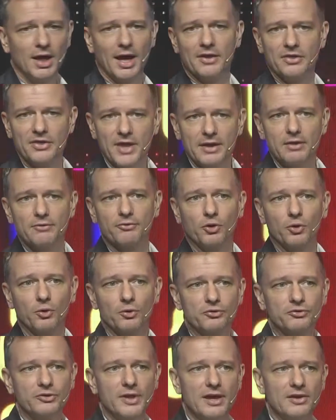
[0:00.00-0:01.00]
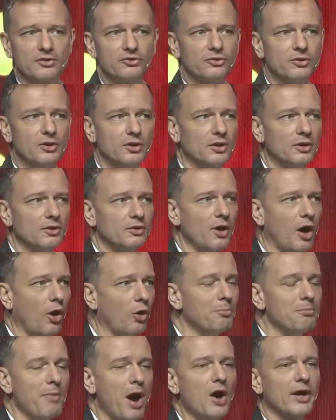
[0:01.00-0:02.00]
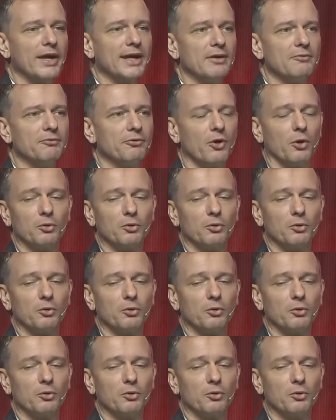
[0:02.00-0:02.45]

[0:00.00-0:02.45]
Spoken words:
And then, of course, there's the whole market for